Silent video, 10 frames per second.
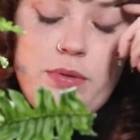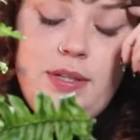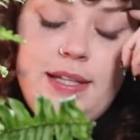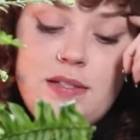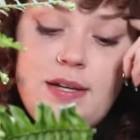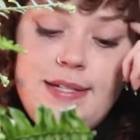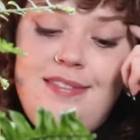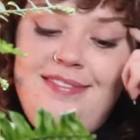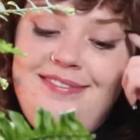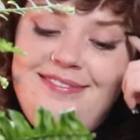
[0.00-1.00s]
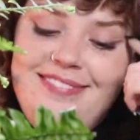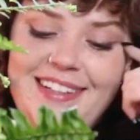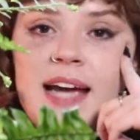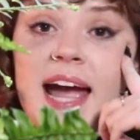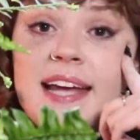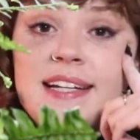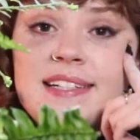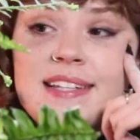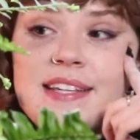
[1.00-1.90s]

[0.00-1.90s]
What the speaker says: at least I did. And